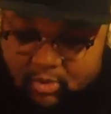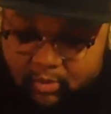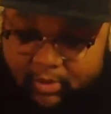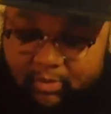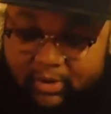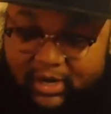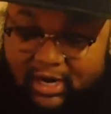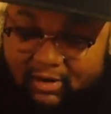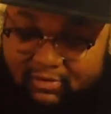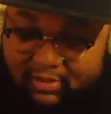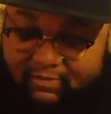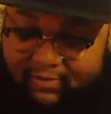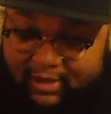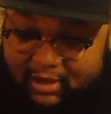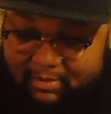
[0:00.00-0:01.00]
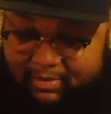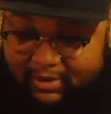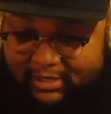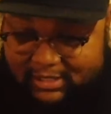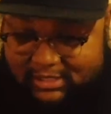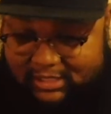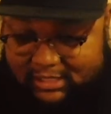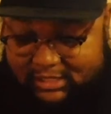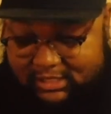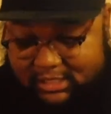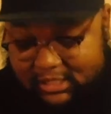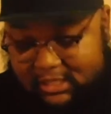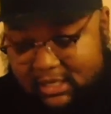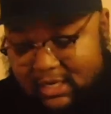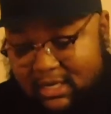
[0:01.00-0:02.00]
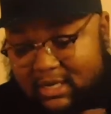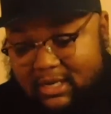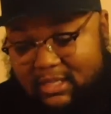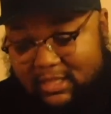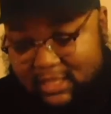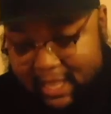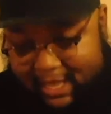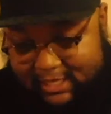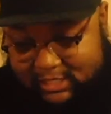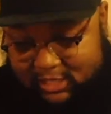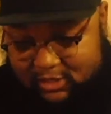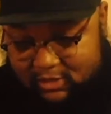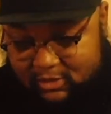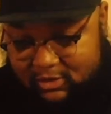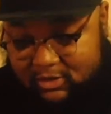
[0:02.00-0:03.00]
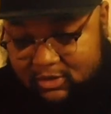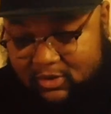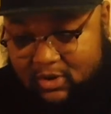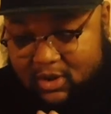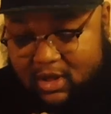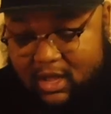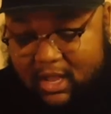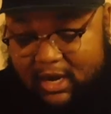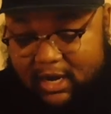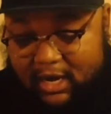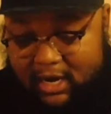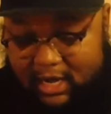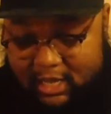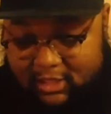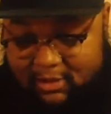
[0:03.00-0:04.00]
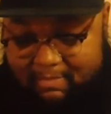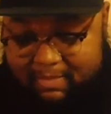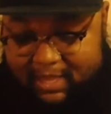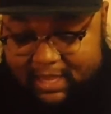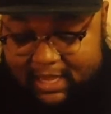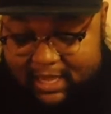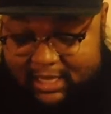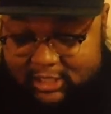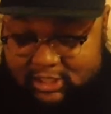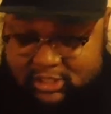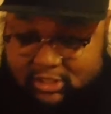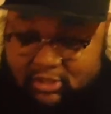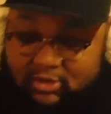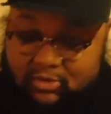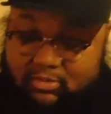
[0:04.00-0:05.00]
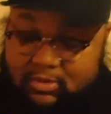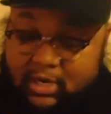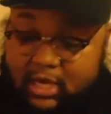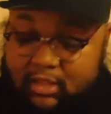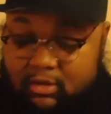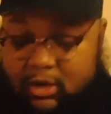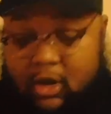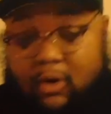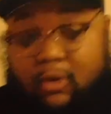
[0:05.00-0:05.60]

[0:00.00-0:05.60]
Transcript: we went over the fingerprint sensor, that's cool. Another big issue, no,